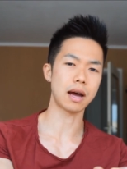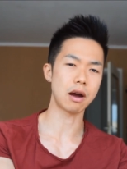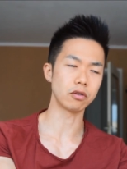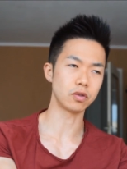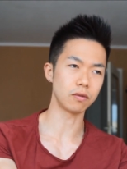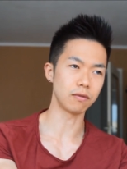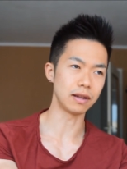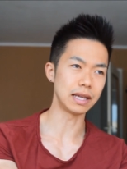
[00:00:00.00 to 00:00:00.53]
how
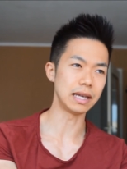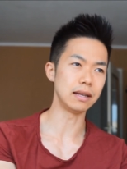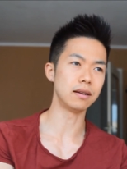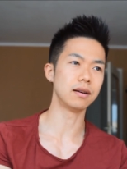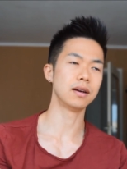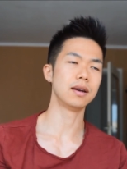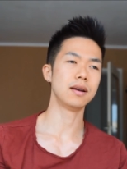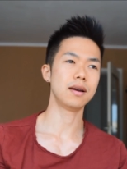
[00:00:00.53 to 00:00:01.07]
to lead.
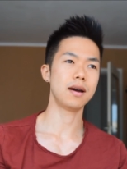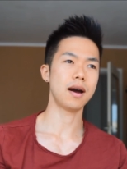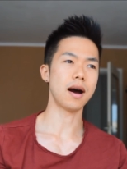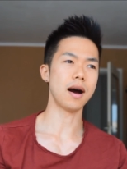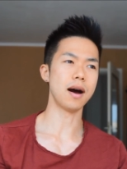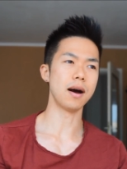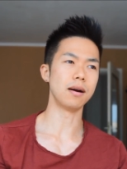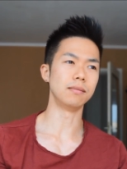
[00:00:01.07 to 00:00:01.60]

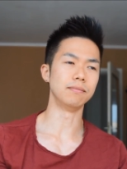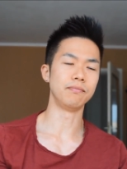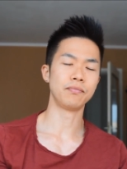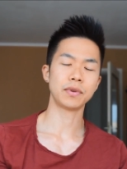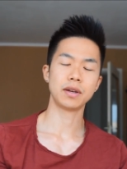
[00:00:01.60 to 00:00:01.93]
Um,